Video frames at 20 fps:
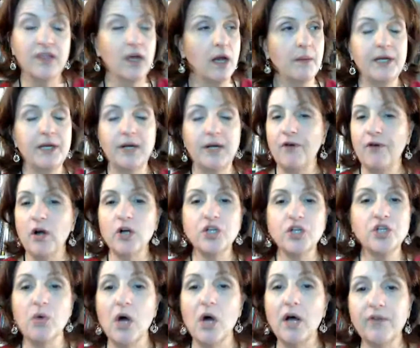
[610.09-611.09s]
I mean, far
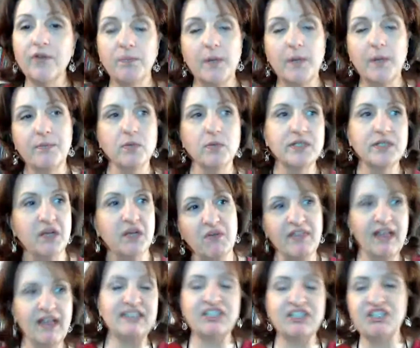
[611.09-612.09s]
too often people would say, well,
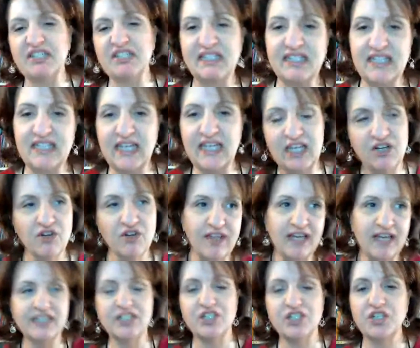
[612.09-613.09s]
that's just sin, or
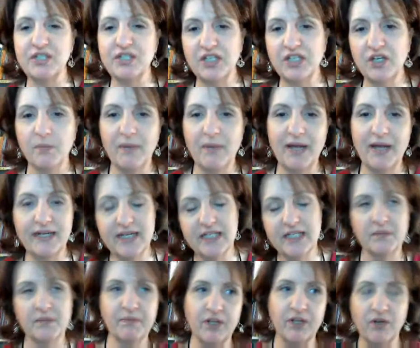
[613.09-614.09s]
that's just, bad
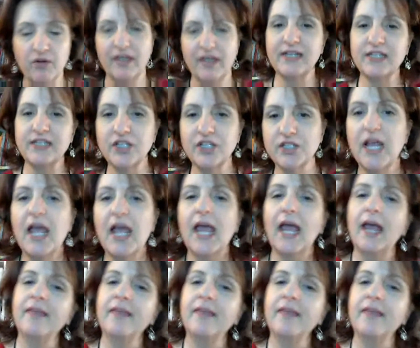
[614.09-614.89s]
discipline, or that's just,